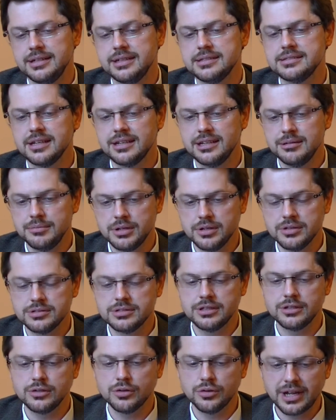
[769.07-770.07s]
exactly
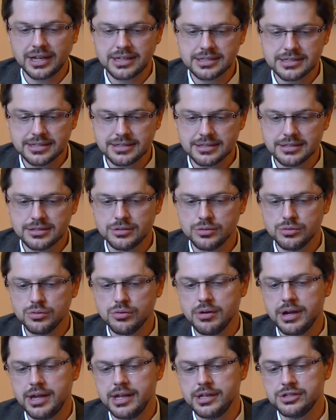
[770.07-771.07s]
because it connected
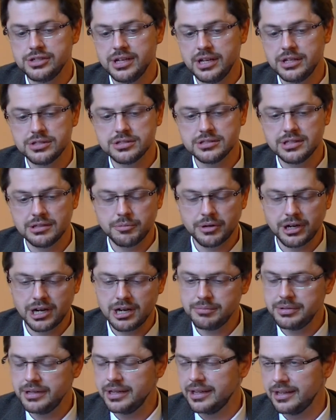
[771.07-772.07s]
to changes that were
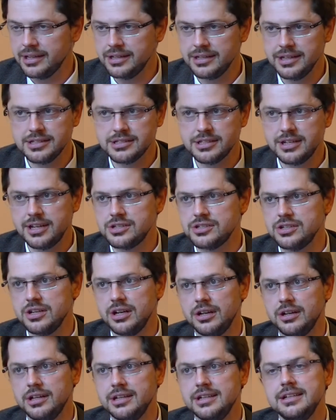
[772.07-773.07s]
happening in the
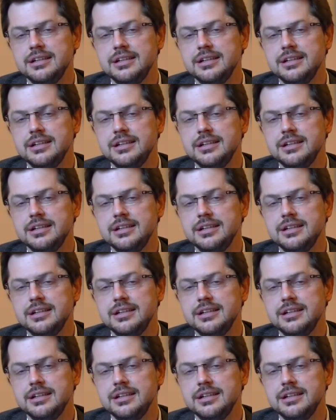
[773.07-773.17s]
international